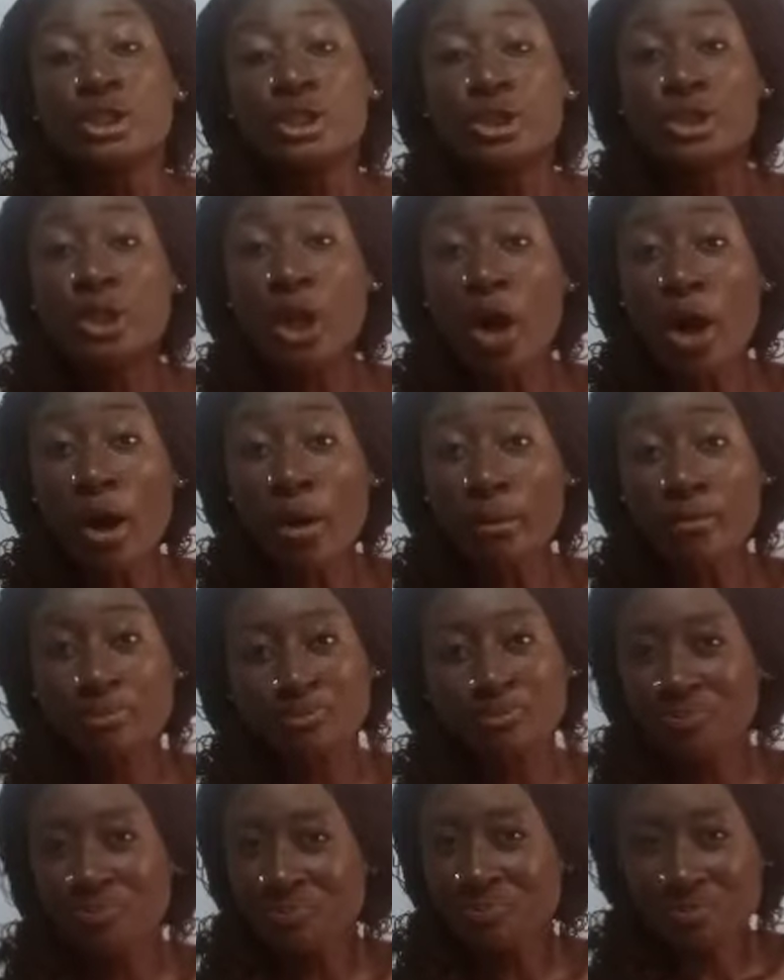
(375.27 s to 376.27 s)

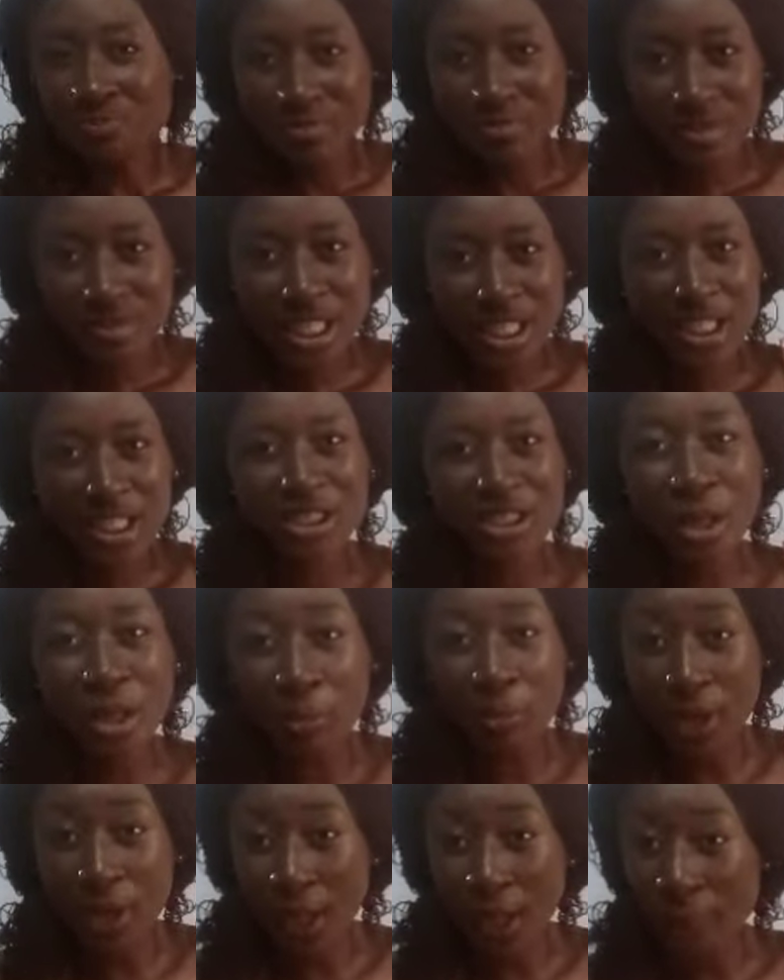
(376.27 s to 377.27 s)
your
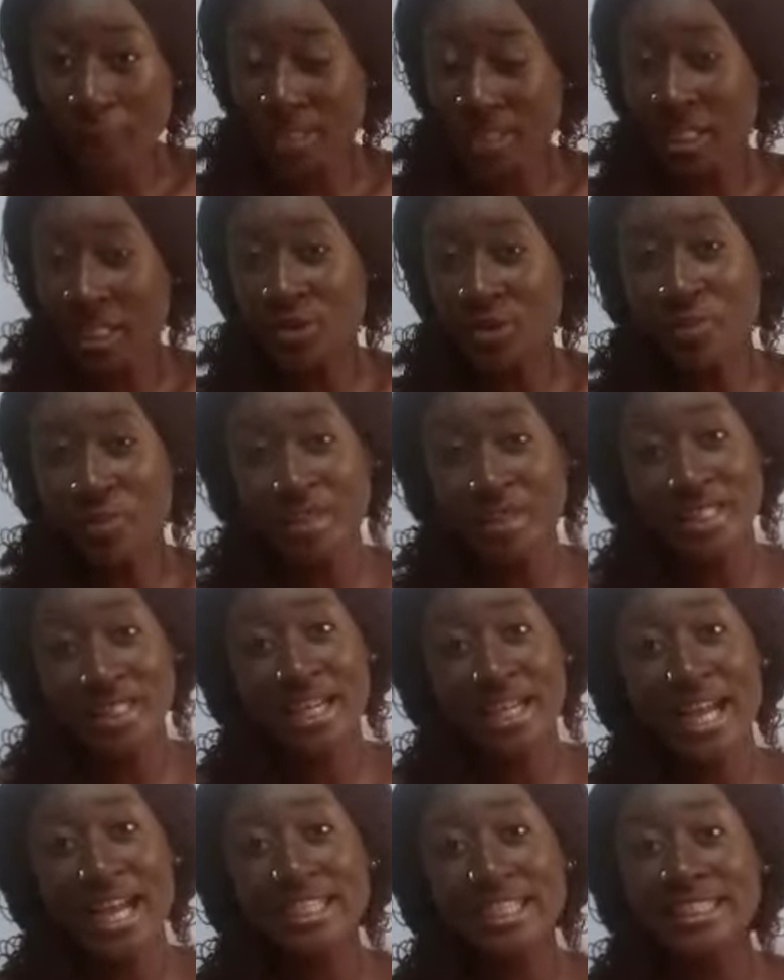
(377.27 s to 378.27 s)
block pattern, you
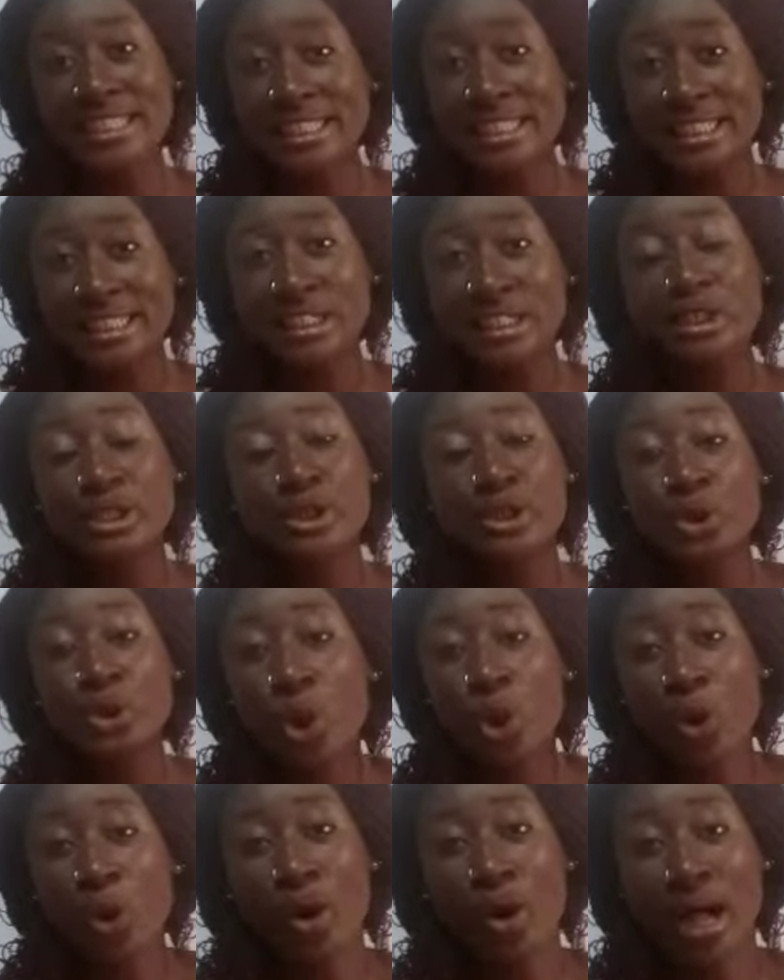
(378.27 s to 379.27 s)
basically need
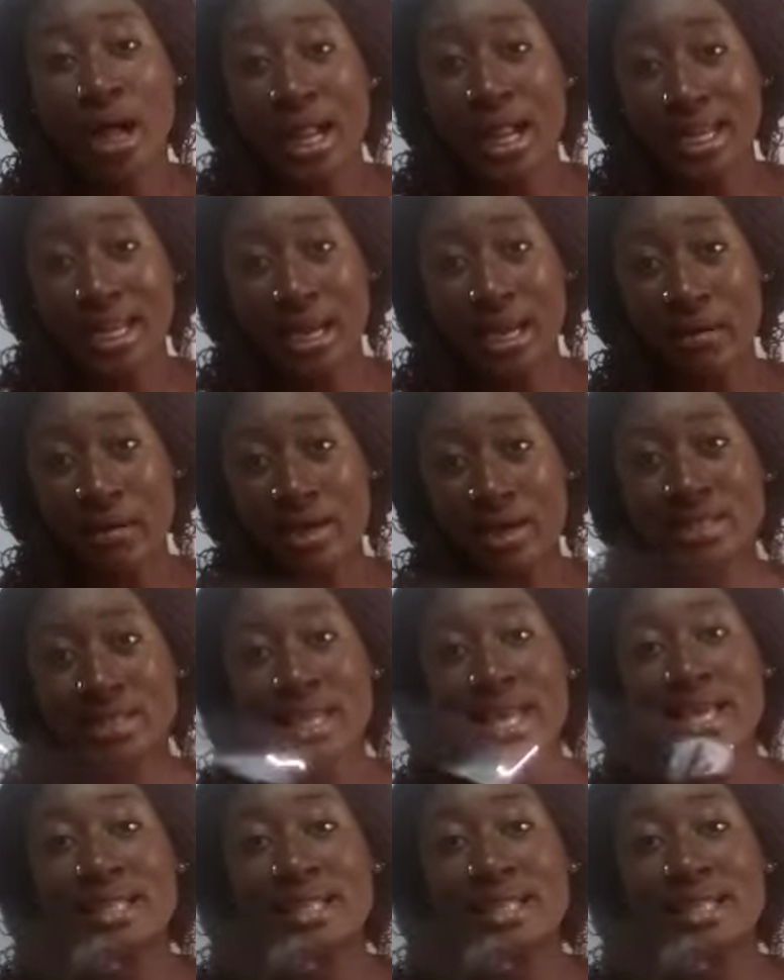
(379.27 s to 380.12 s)
no allowance,